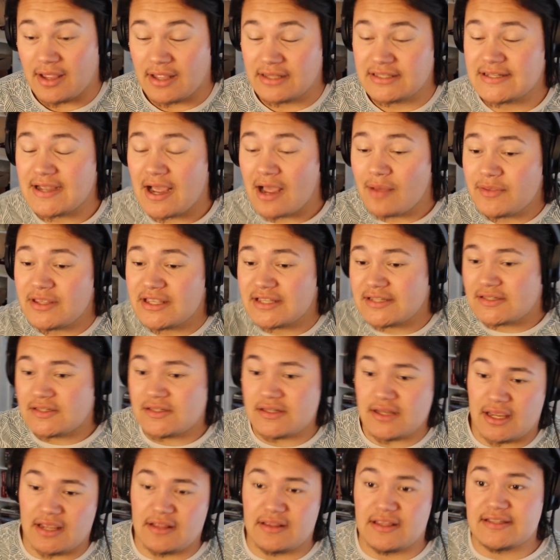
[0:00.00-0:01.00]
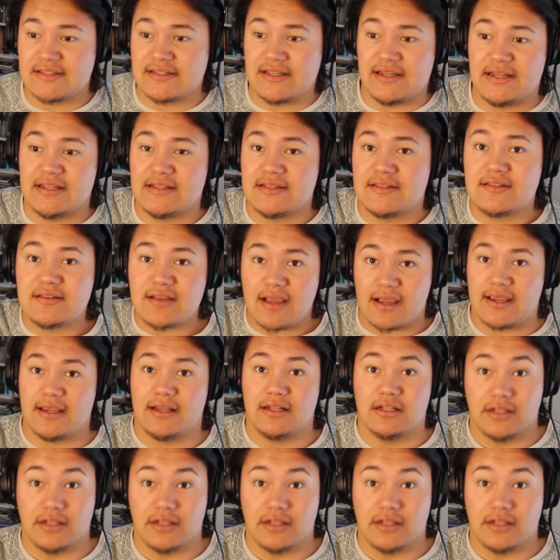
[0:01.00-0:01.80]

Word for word: Tommy is singing this in his second